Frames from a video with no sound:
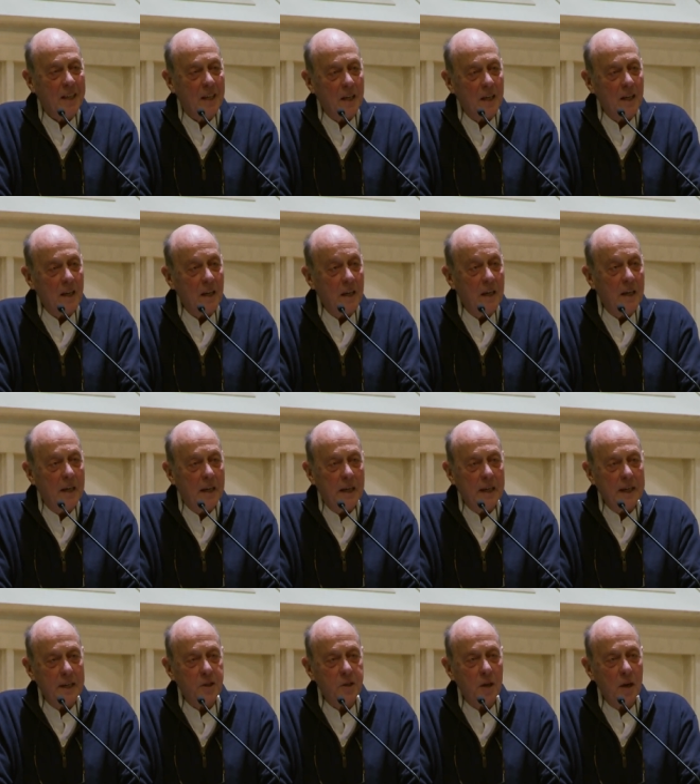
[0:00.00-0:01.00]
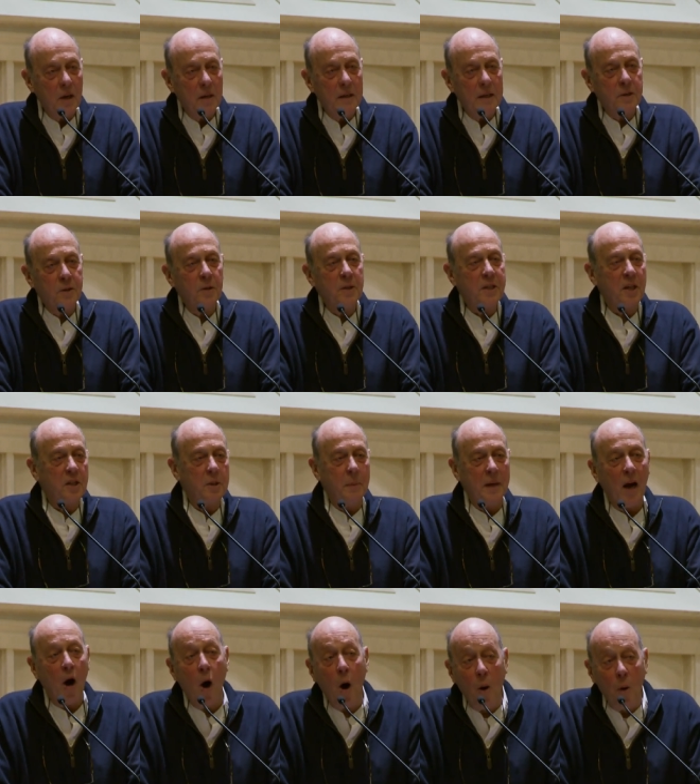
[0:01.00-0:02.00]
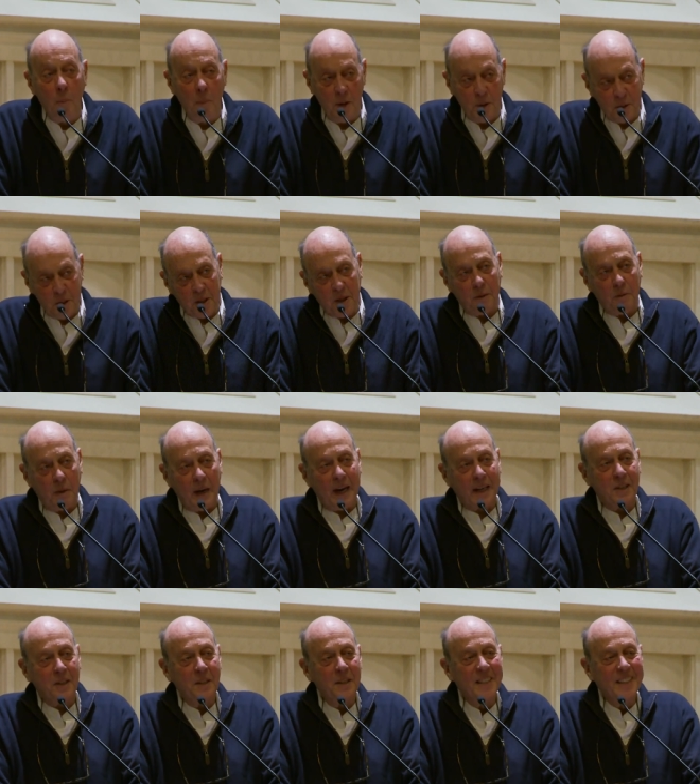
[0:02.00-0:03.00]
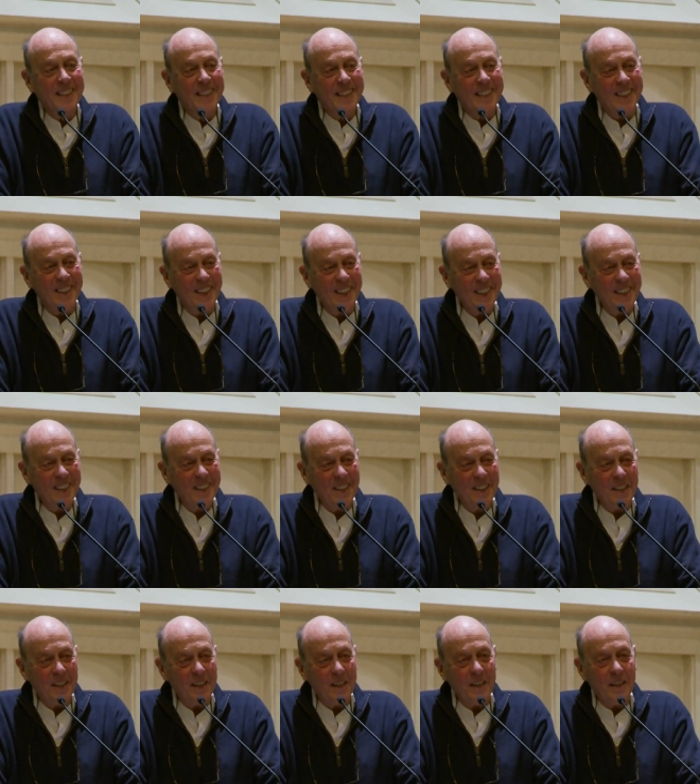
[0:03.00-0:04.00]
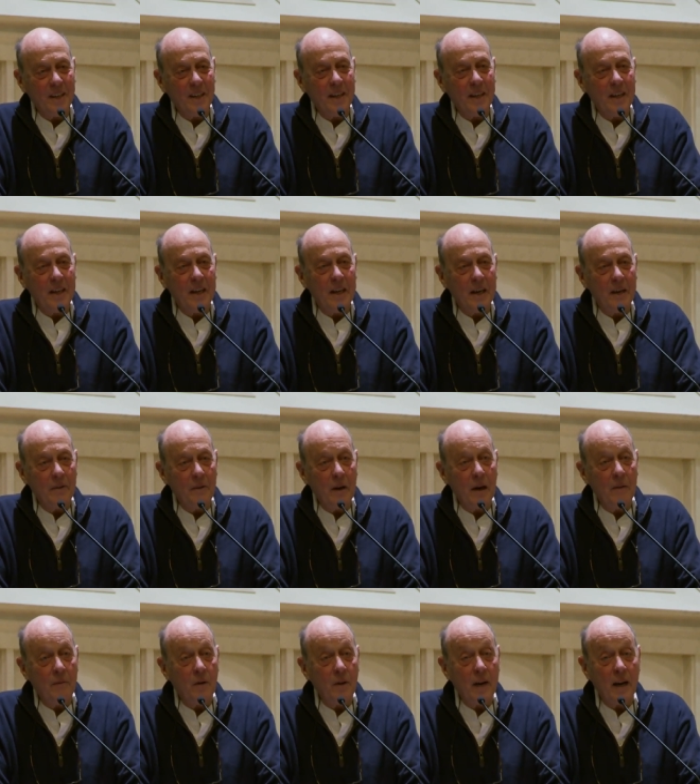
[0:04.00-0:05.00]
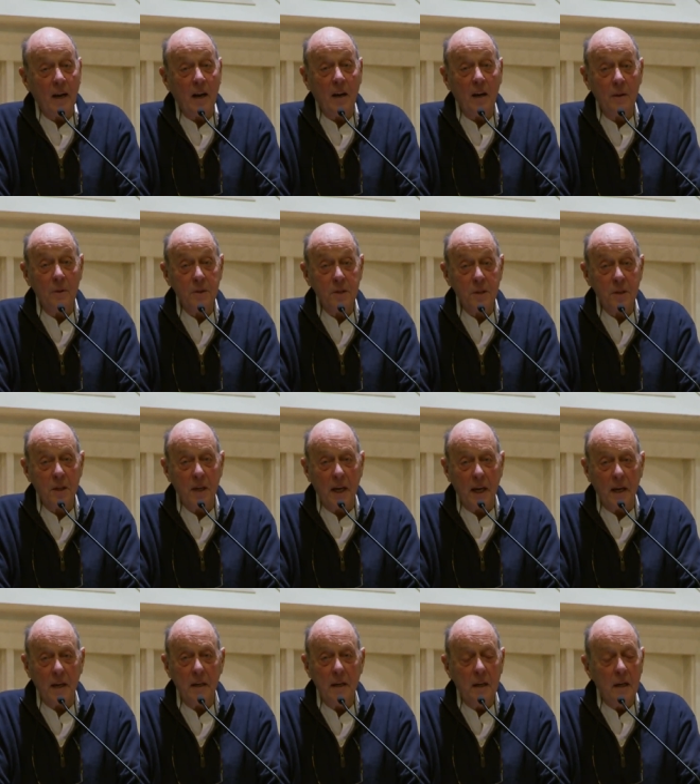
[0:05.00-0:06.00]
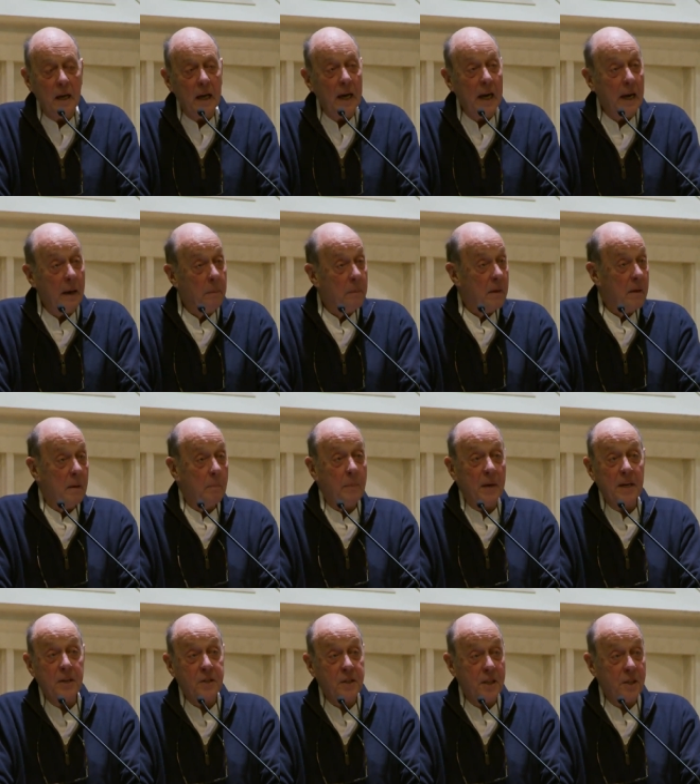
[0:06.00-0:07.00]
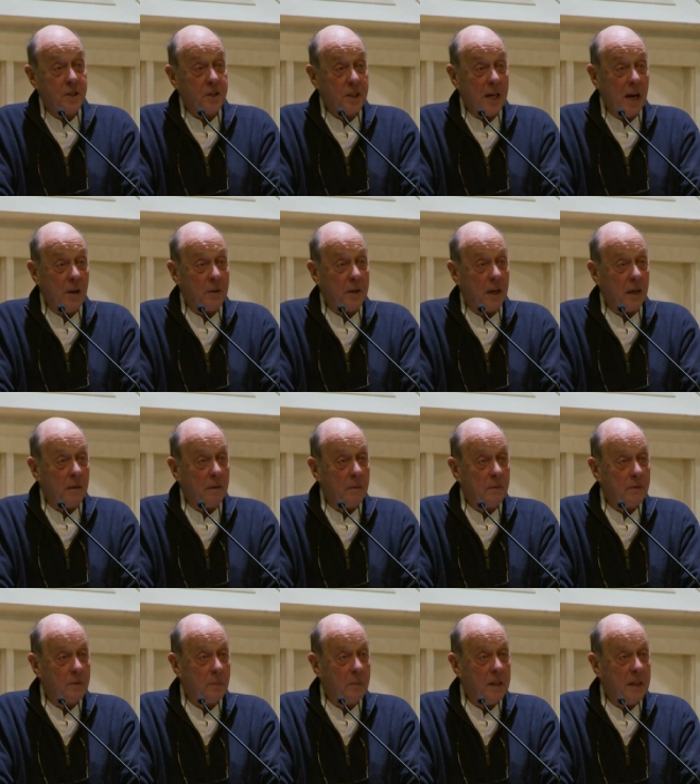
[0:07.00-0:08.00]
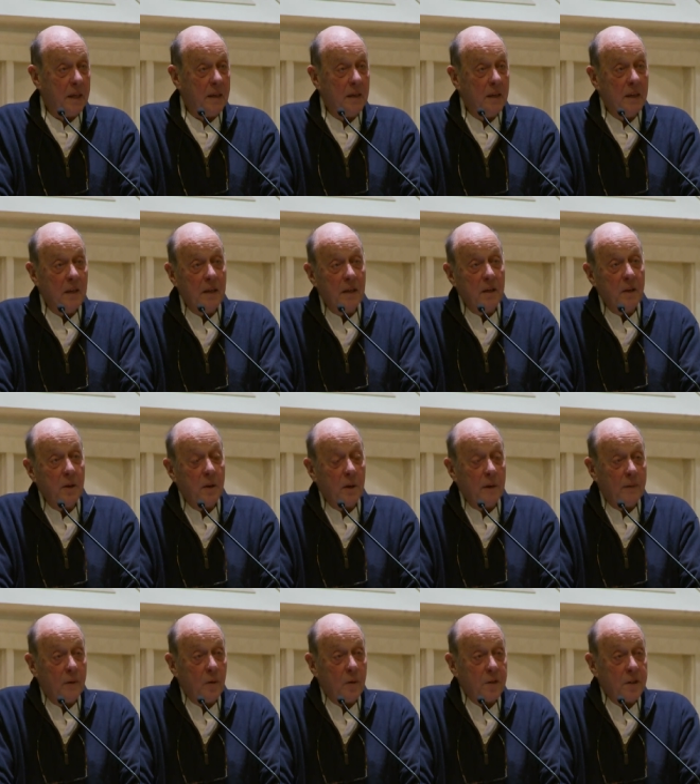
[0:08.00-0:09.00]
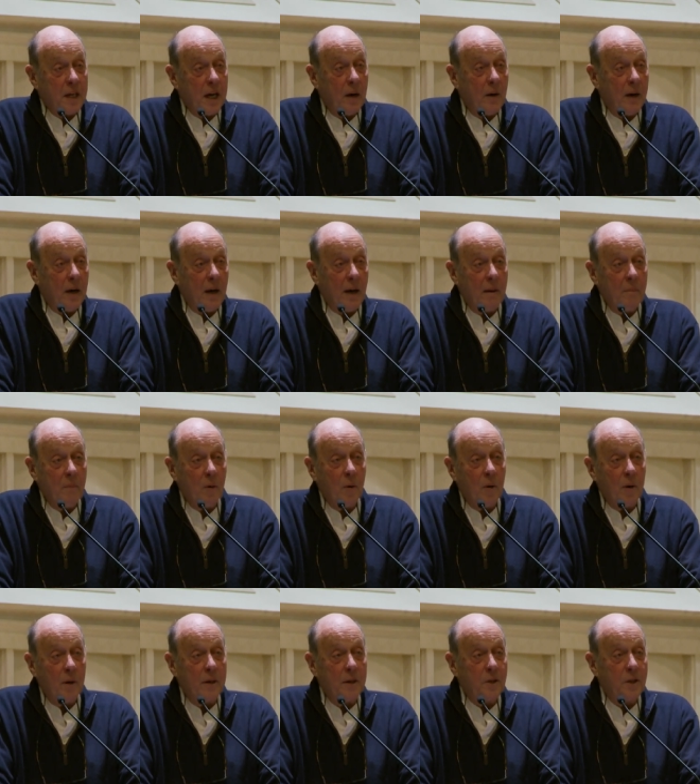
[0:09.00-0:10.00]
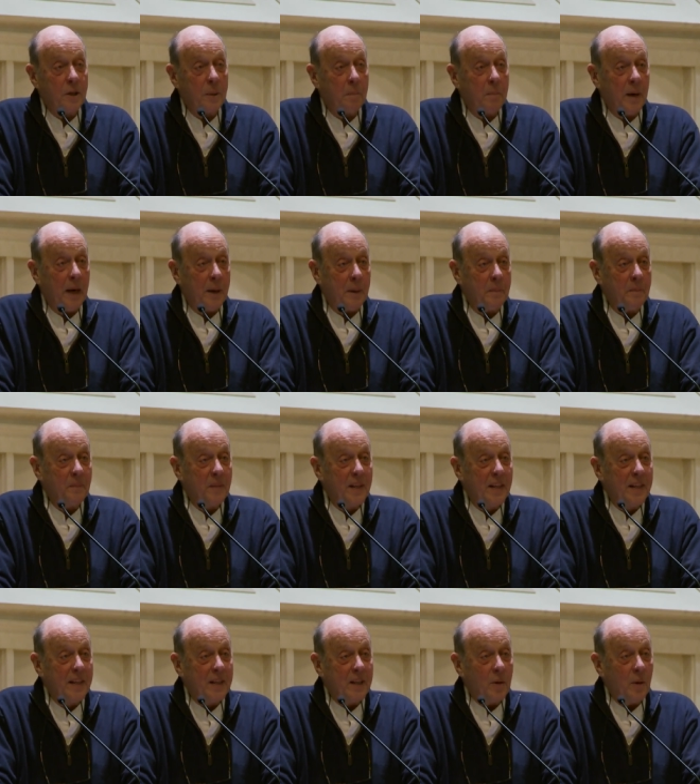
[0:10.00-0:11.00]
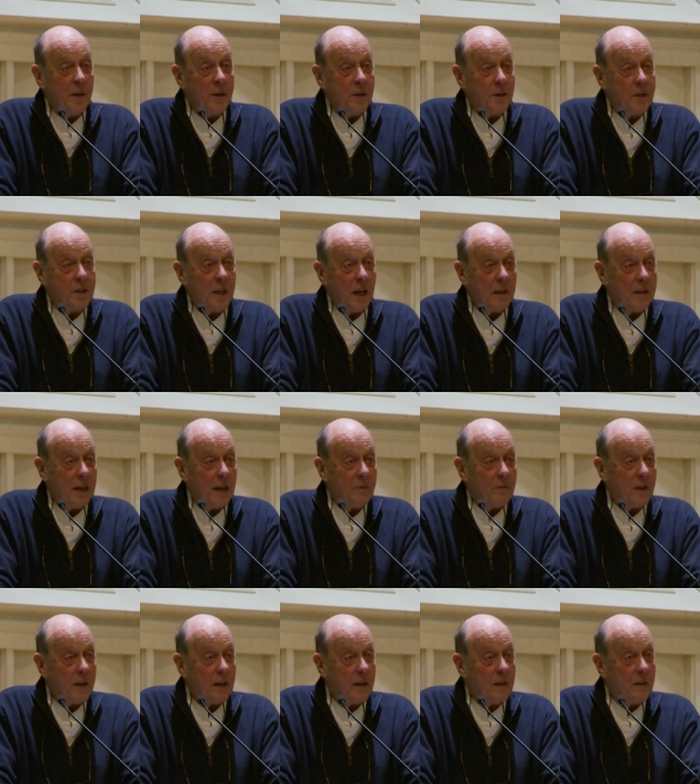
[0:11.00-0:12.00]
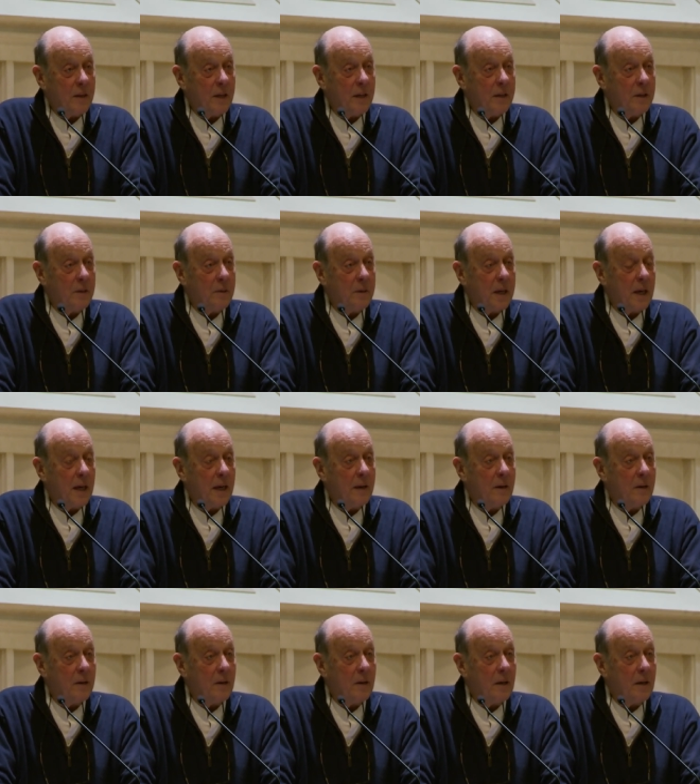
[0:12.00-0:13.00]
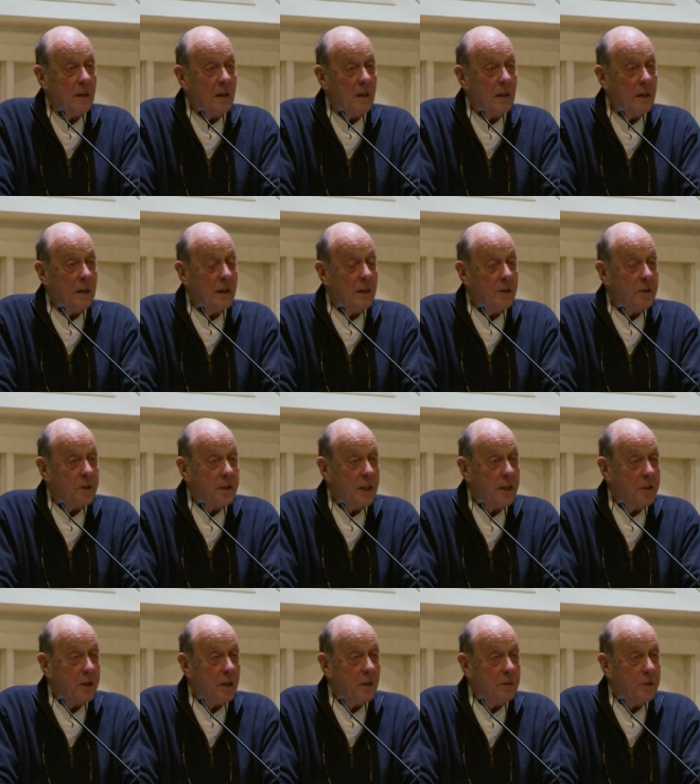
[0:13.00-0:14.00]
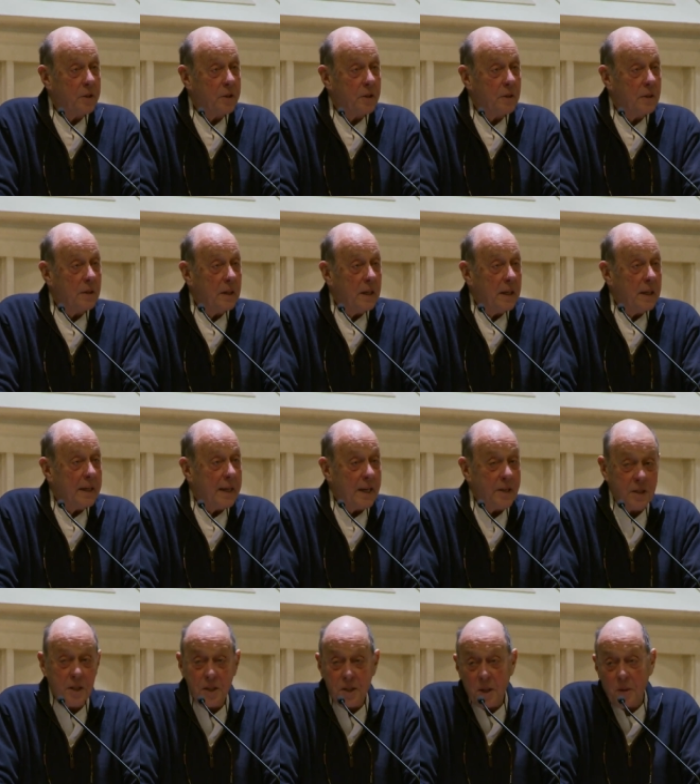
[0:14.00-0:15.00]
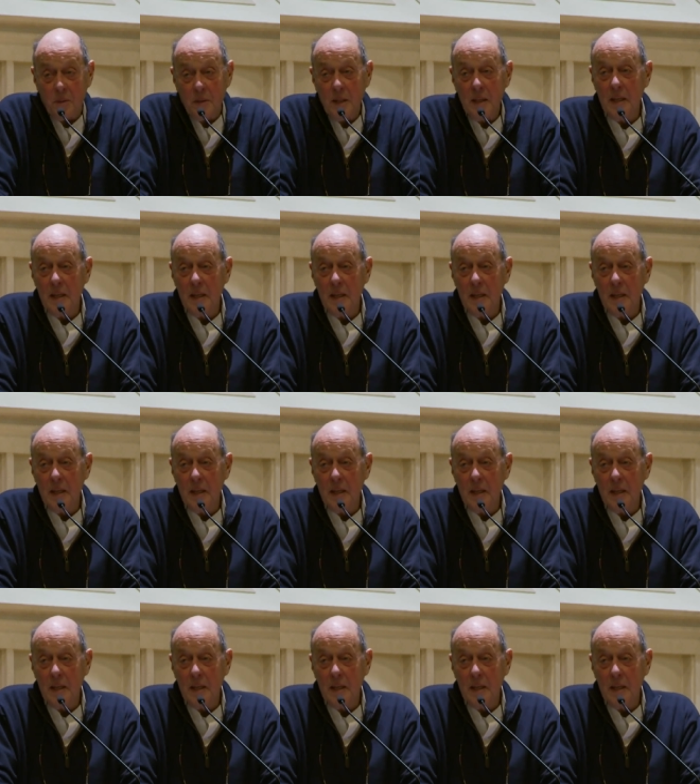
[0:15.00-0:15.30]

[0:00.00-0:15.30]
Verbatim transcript: uh, it's, it turns out to be almost correct, right? Uh, a, a, very close thing. And, but it's an astounding, to me, you can of course carry a lot more on a ship bottom going to South Africa than you can uh, in a stagecoach in any case. And so